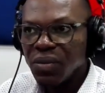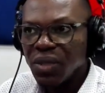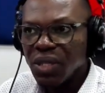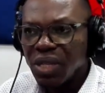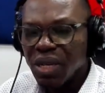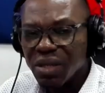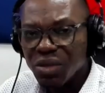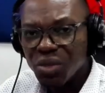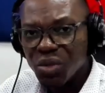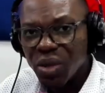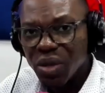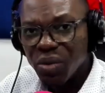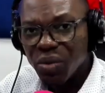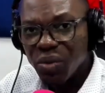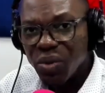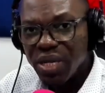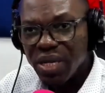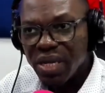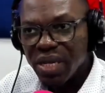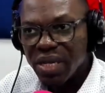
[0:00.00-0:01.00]
As you are
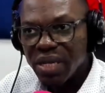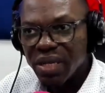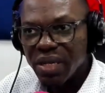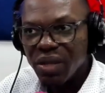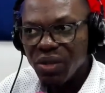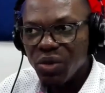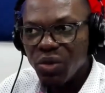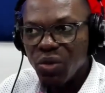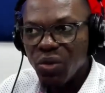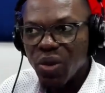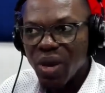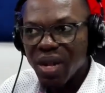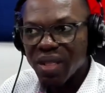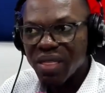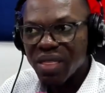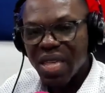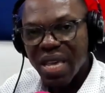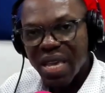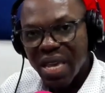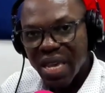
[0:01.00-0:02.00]
reading, you are
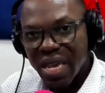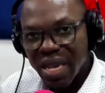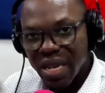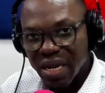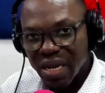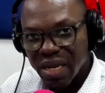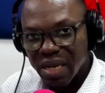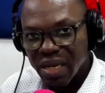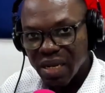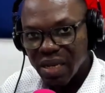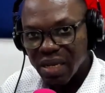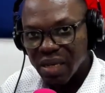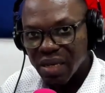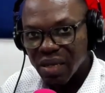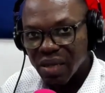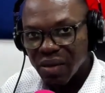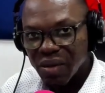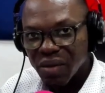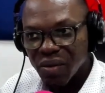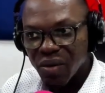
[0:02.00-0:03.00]
thinking
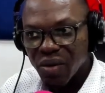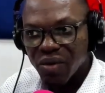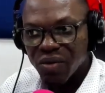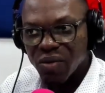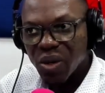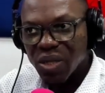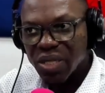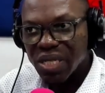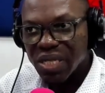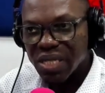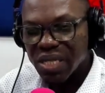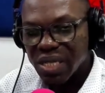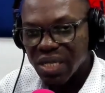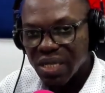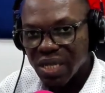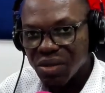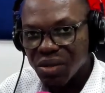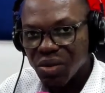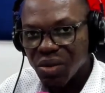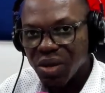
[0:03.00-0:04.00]
of what it is
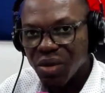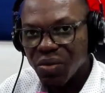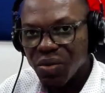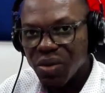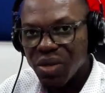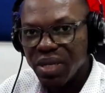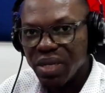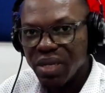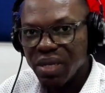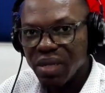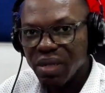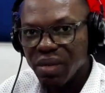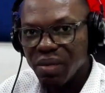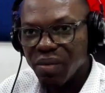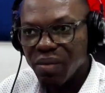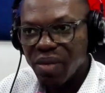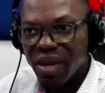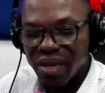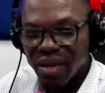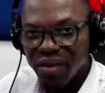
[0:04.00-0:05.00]
that you are reading,
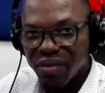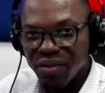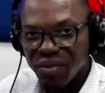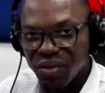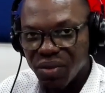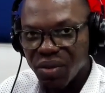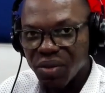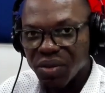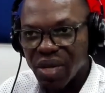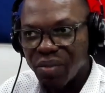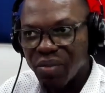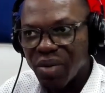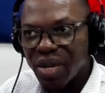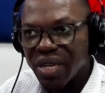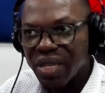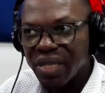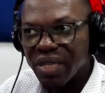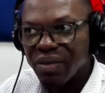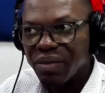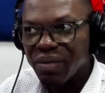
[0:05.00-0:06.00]
back and forth. Am
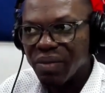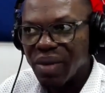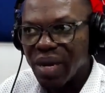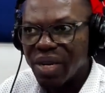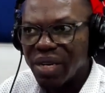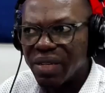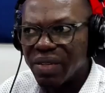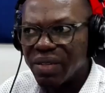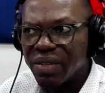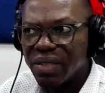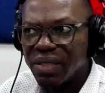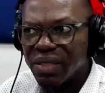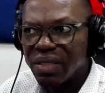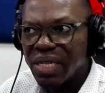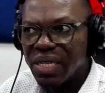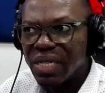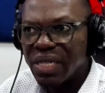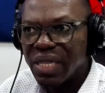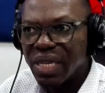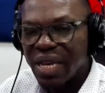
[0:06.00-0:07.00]
I
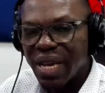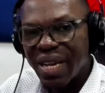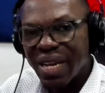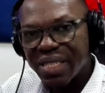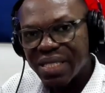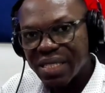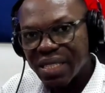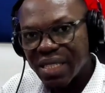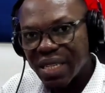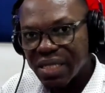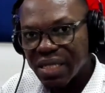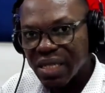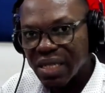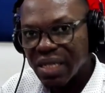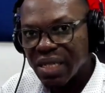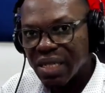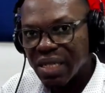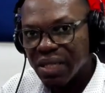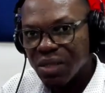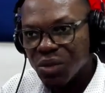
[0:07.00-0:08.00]
seeing the answers
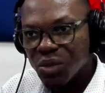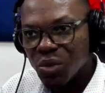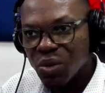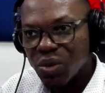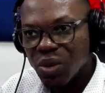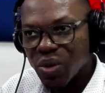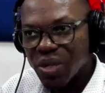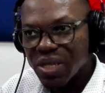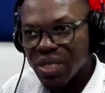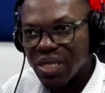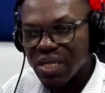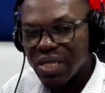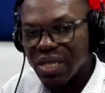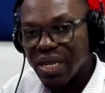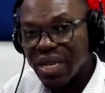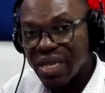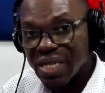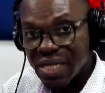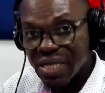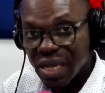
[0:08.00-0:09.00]
to the questions
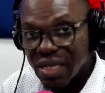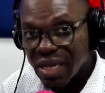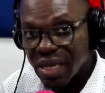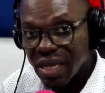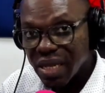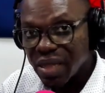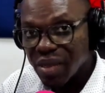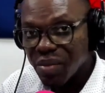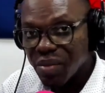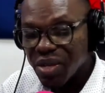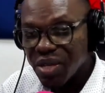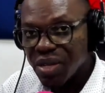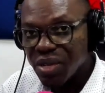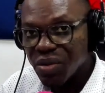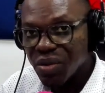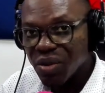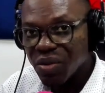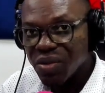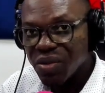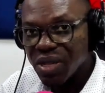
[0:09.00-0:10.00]
that I set at the
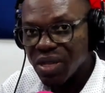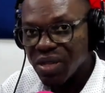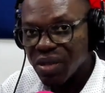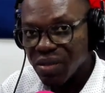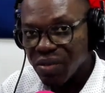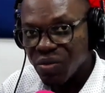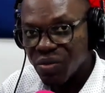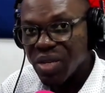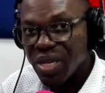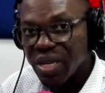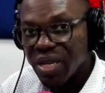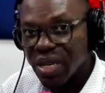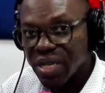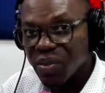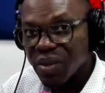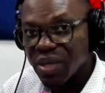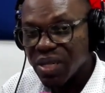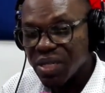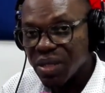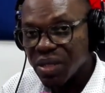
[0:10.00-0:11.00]
beginning of the reading
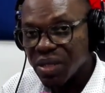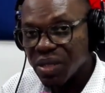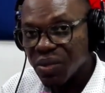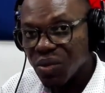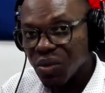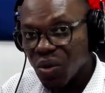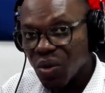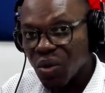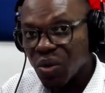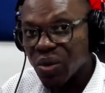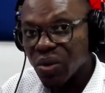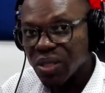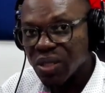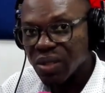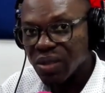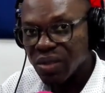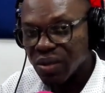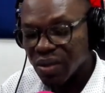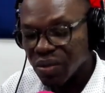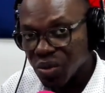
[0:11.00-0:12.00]
expedition or not?
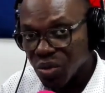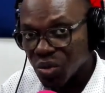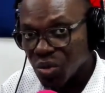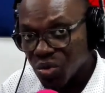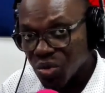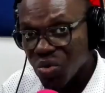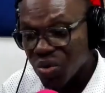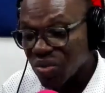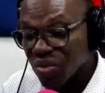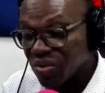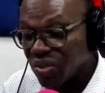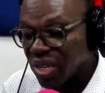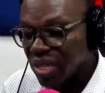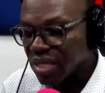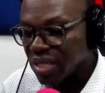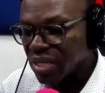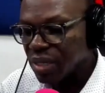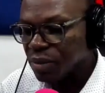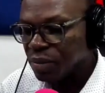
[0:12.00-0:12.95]
So you reflect.